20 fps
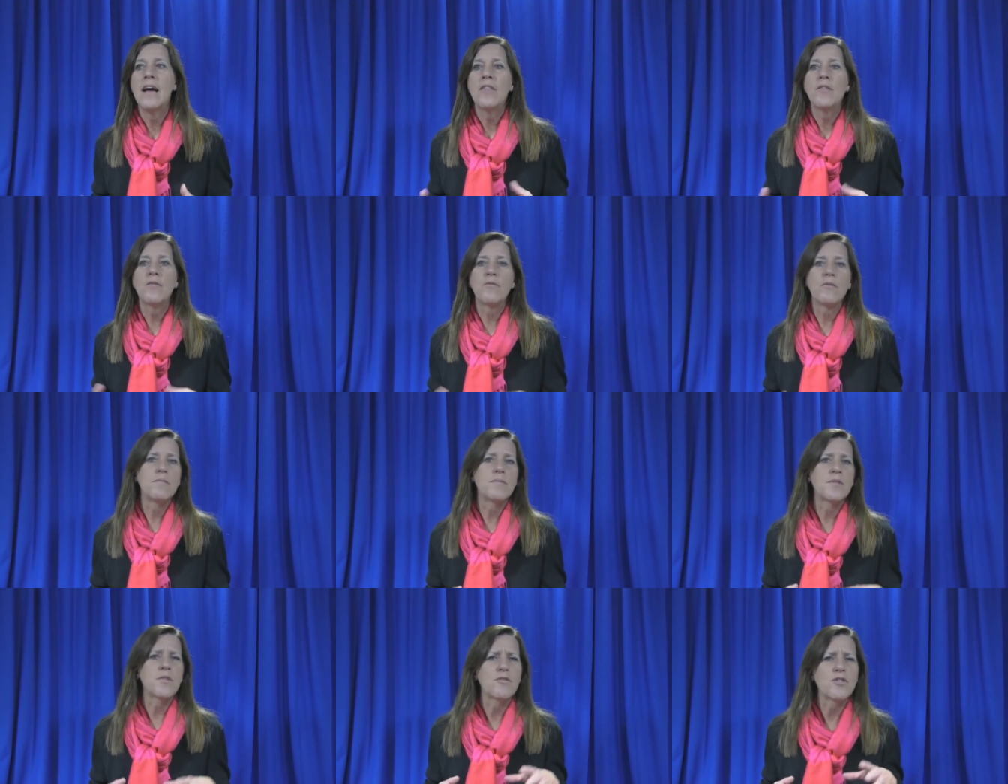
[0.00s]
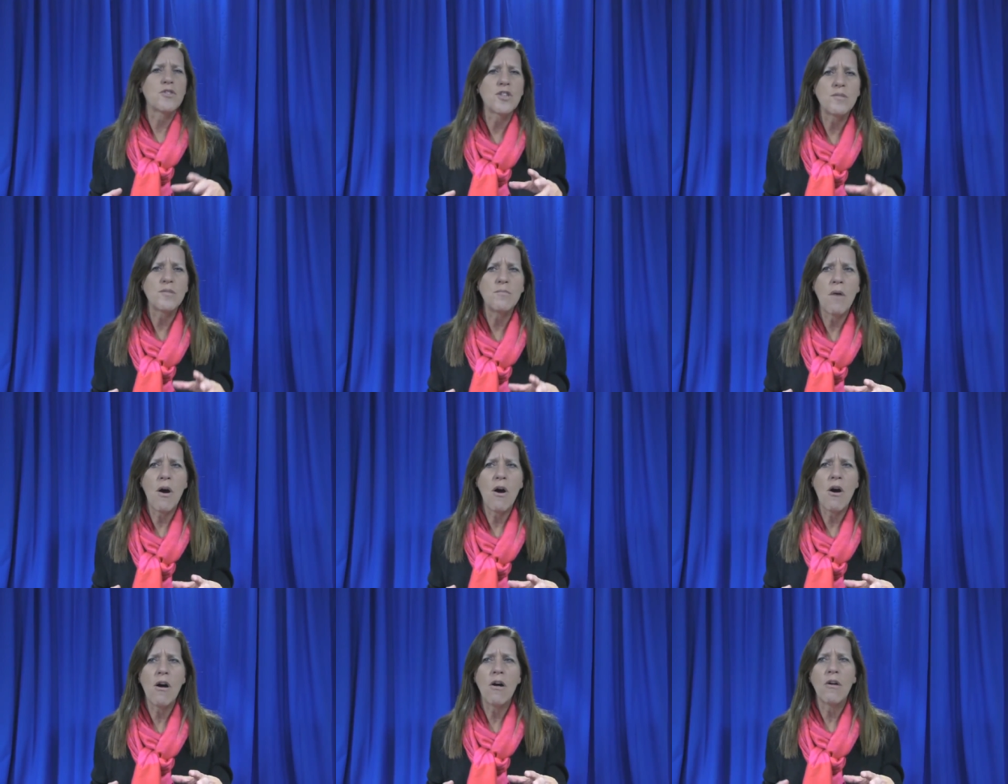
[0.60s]
The rooms are
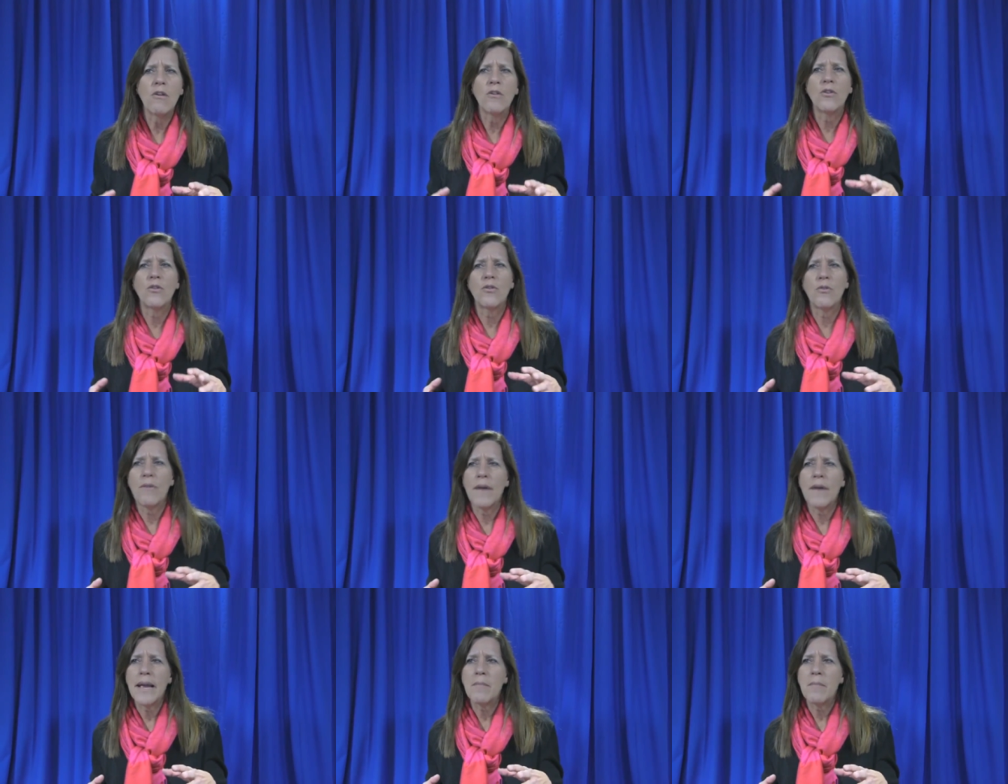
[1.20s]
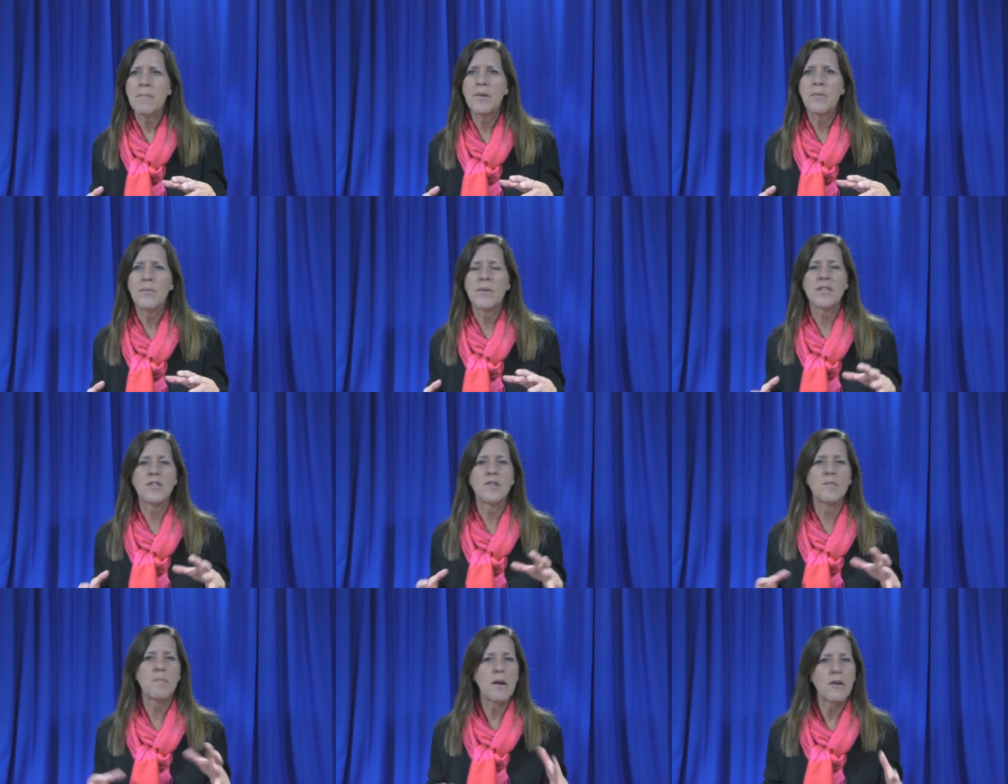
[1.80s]
small, cramped,
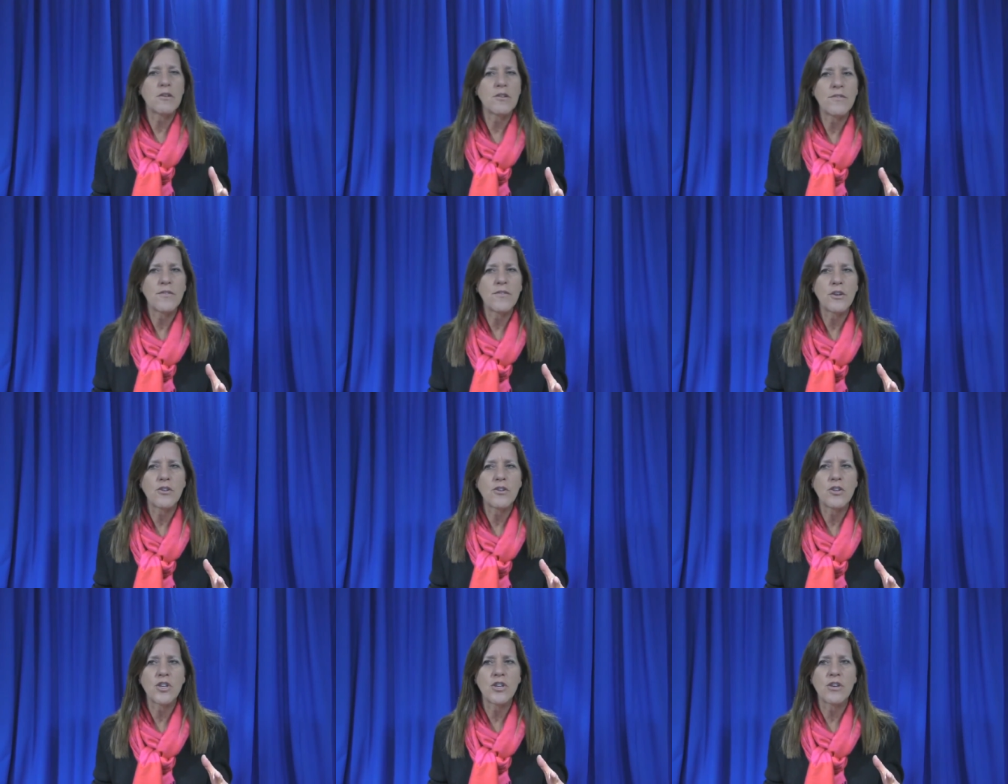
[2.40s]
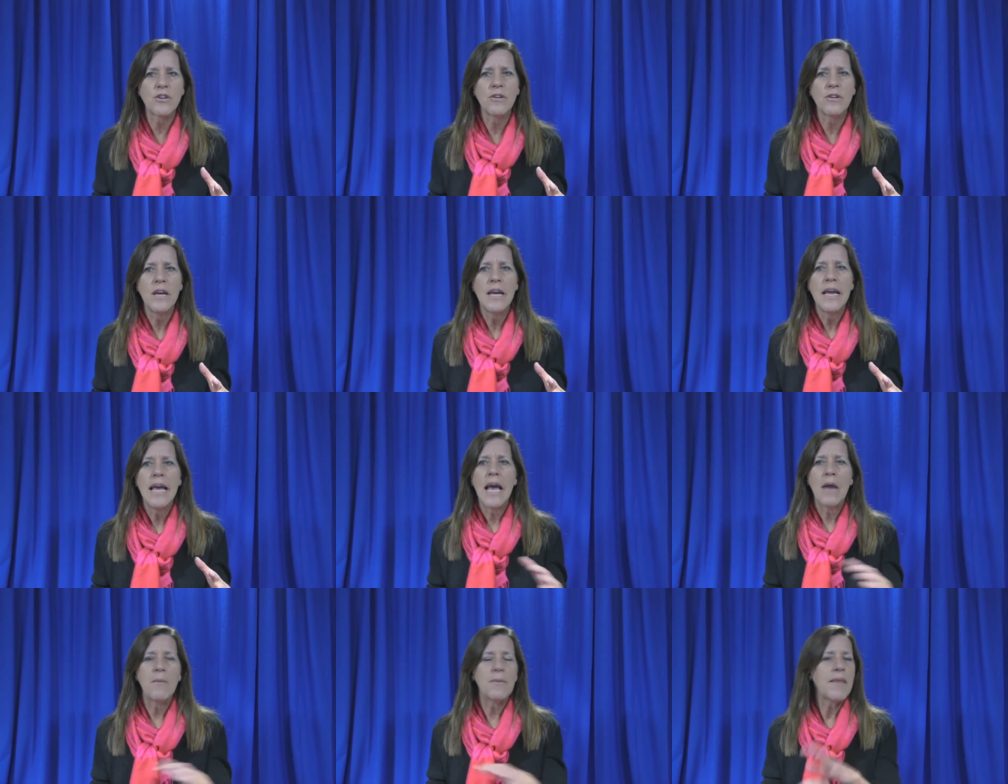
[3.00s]
with sparse furniture,
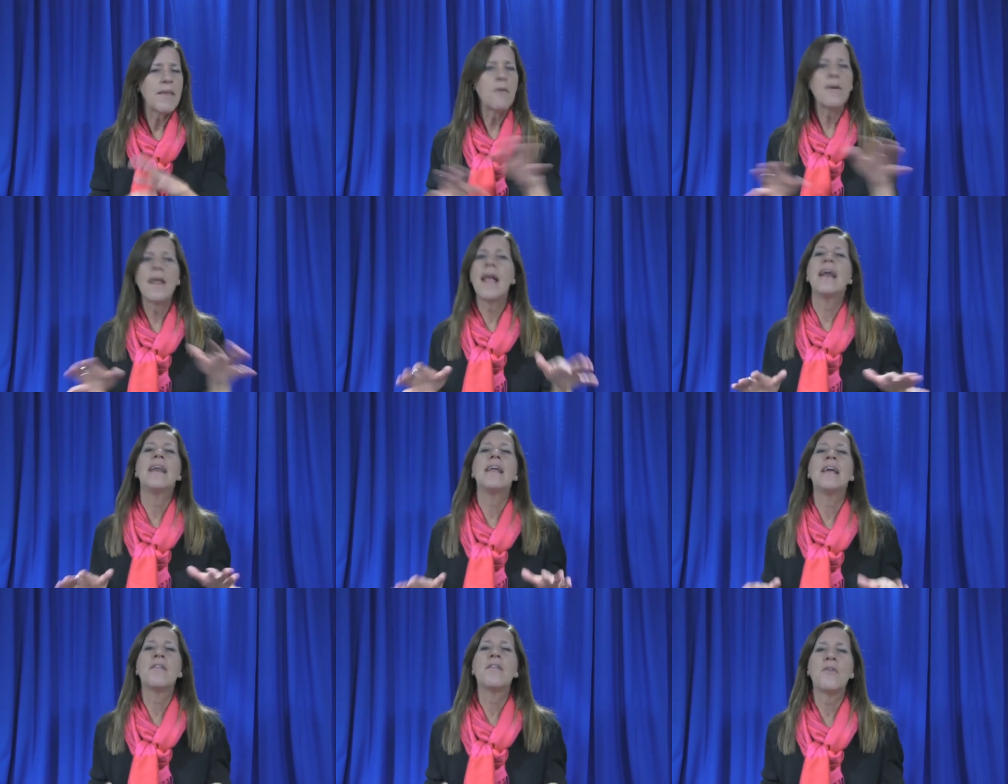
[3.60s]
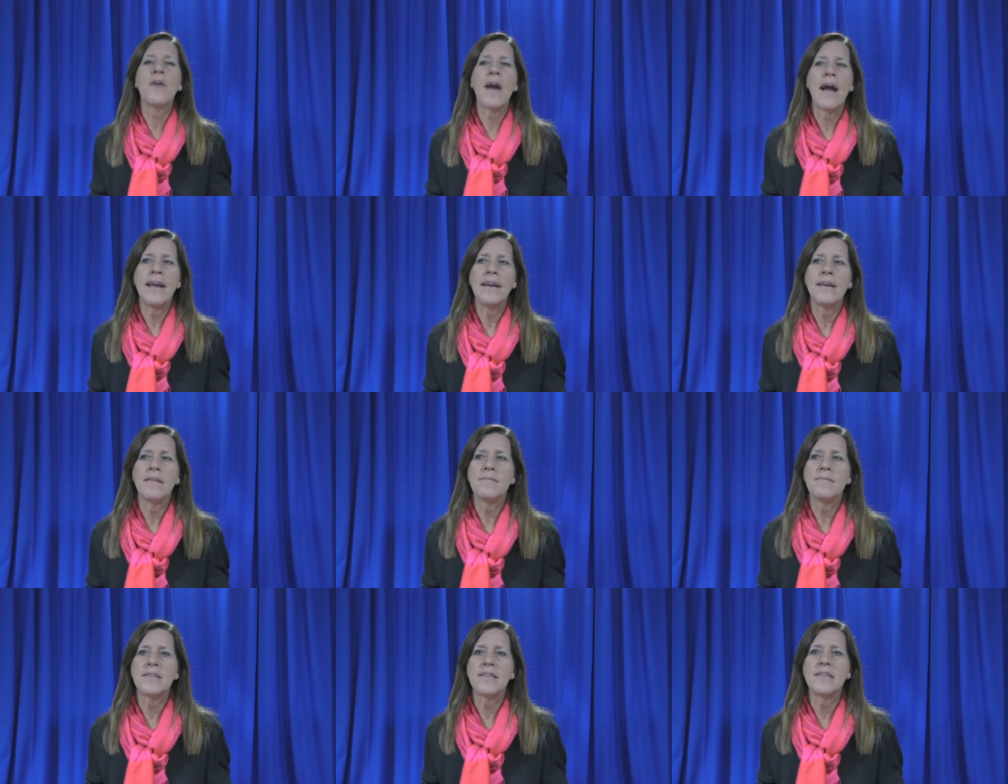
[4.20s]
and without any other
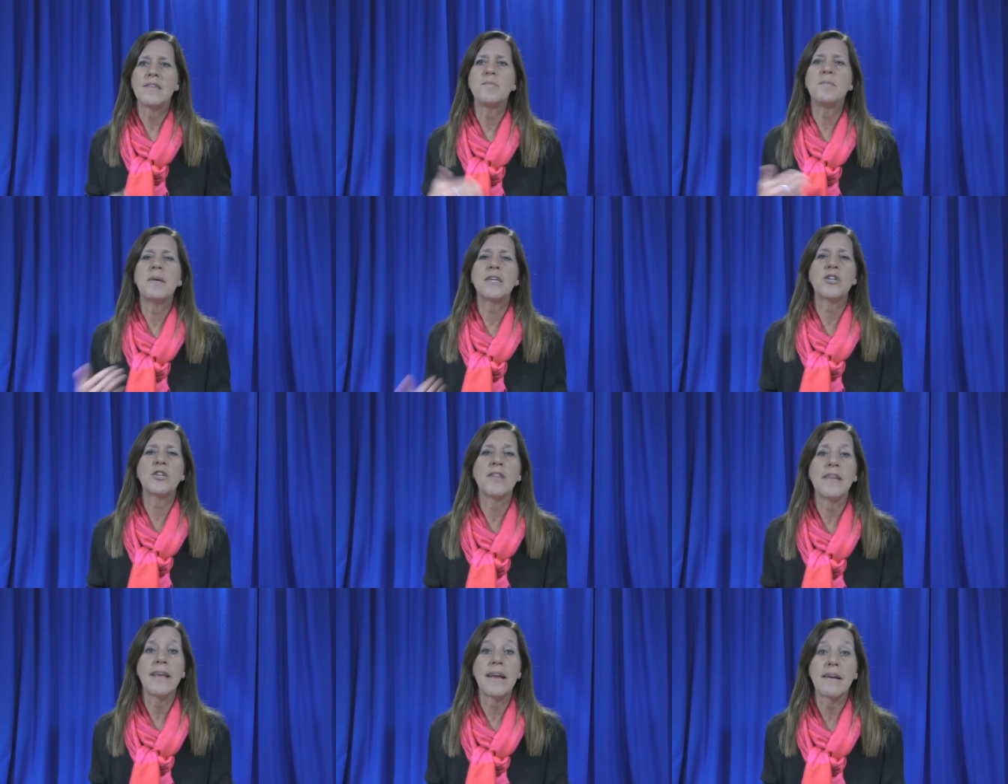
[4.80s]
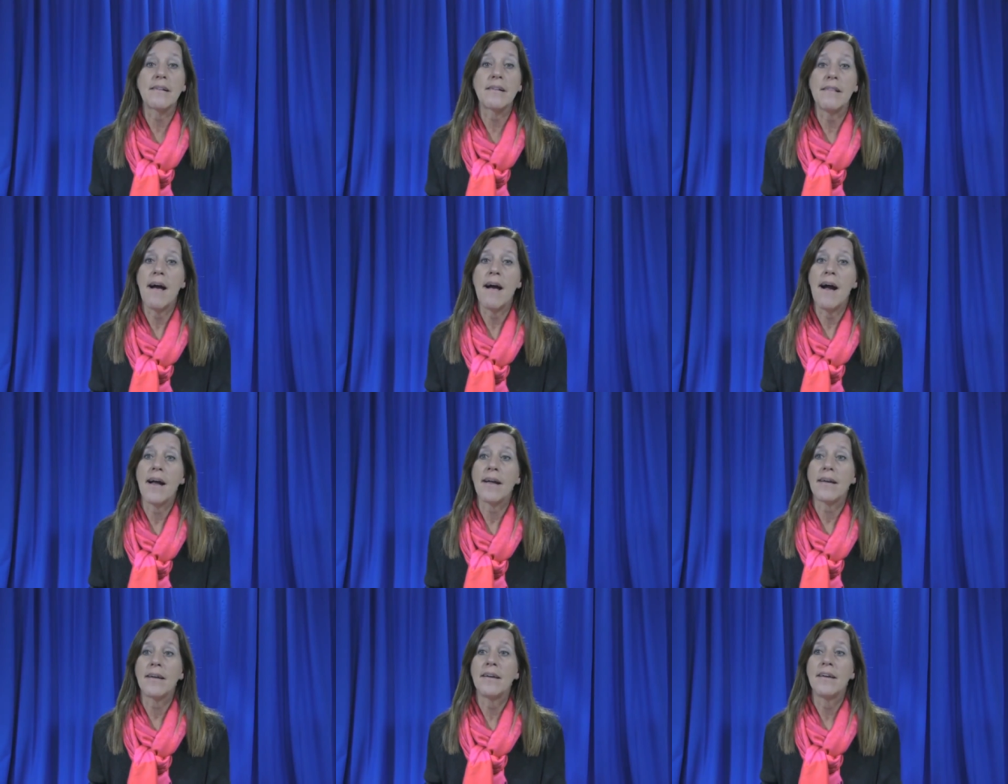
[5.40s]
items, especially a
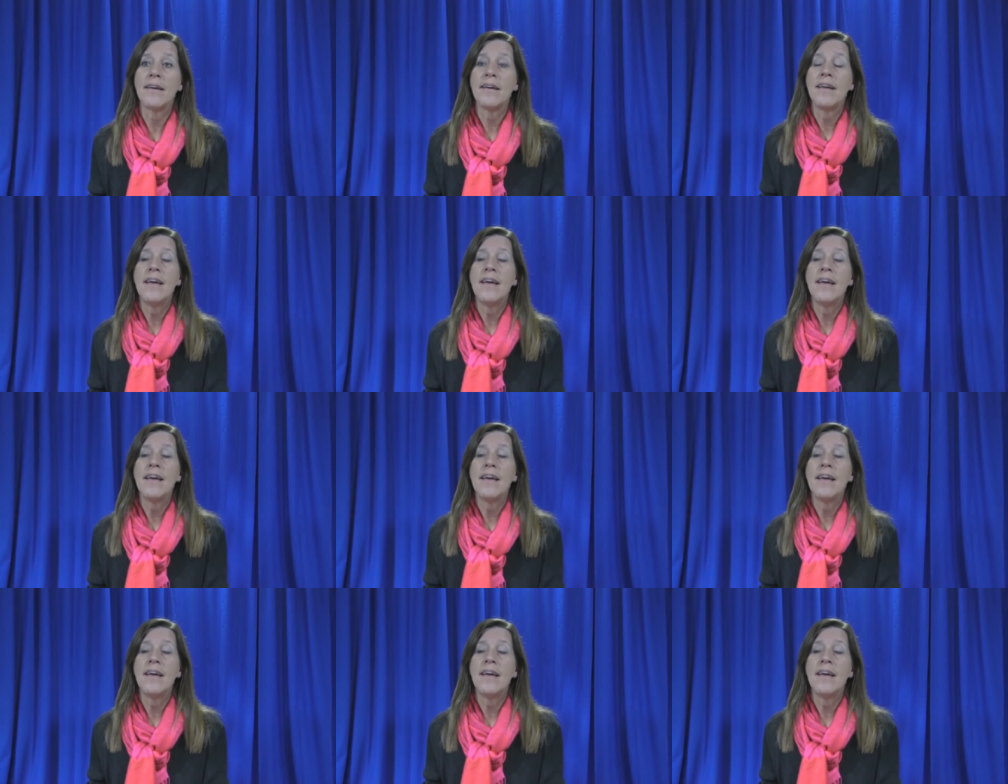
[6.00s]
clock.